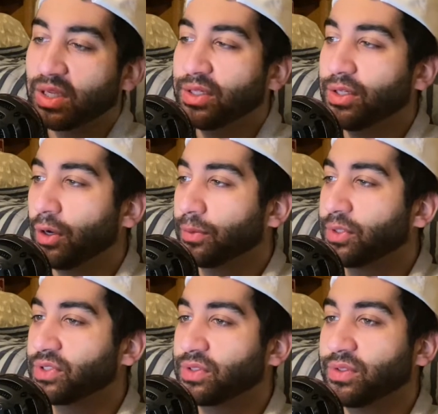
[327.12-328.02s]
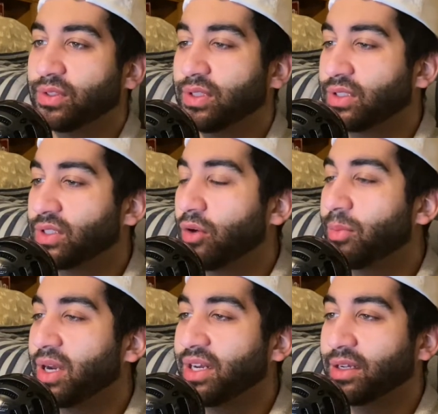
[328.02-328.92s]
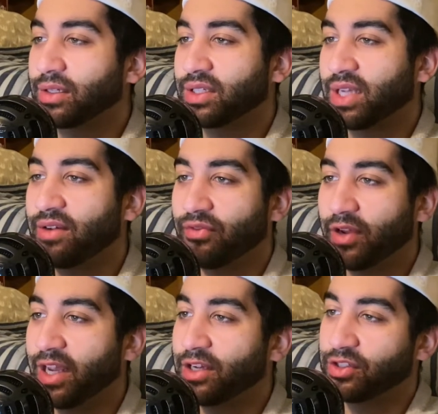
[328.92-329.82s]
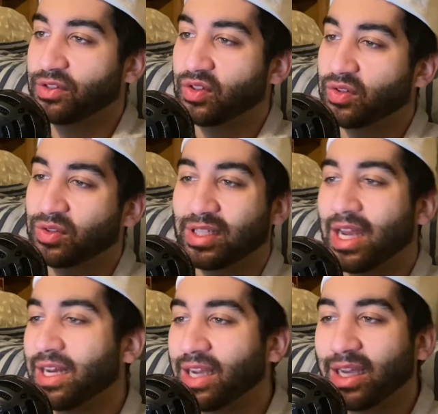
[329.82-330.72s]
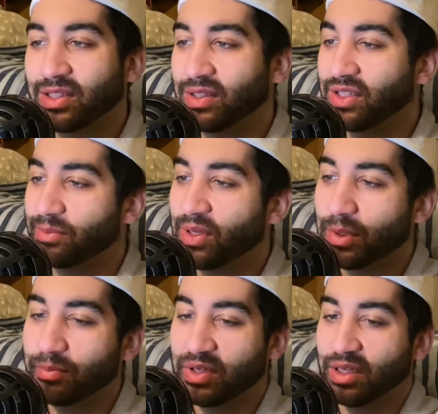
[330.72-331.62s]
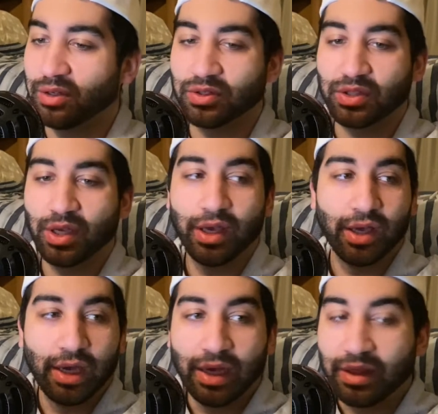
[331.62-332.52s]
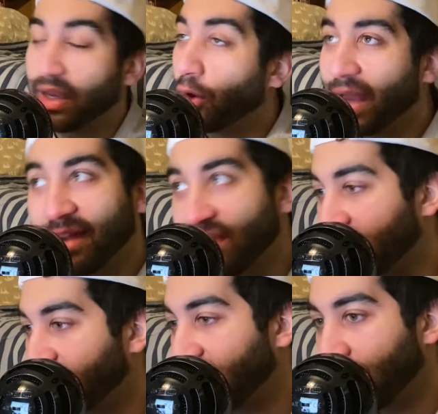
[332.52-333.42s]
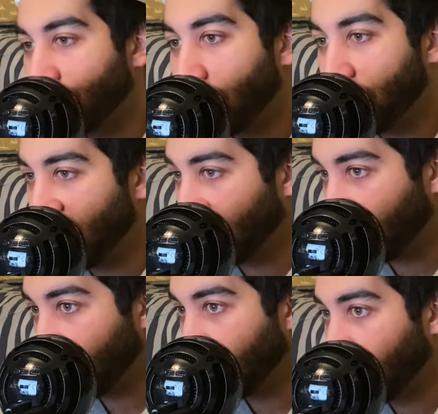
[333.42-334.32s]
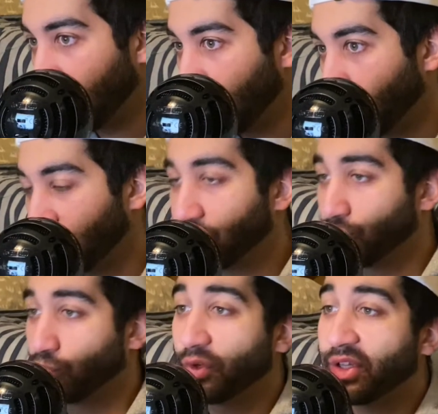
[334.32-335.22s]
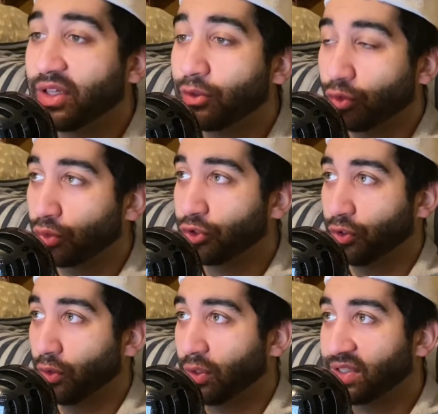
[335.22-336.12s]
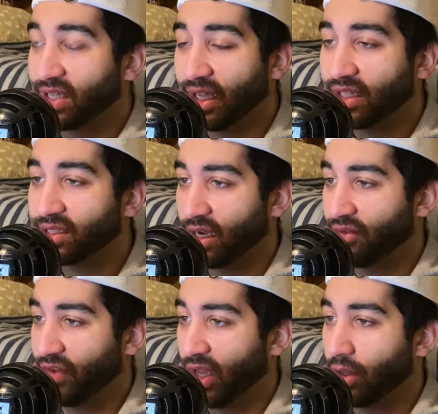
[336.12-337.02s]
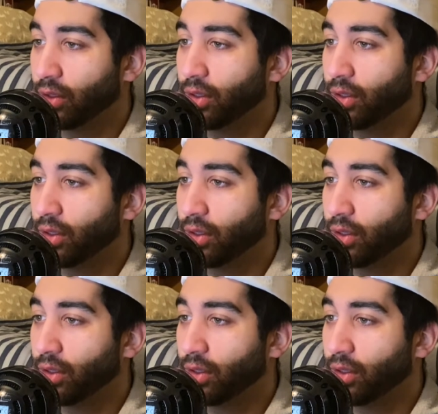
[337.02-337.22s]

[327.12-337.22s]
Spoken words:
there's no money to sign free agents. They're signing guys on these minimum deals. They don't have that second round pick, which is really crucial in today's NFL.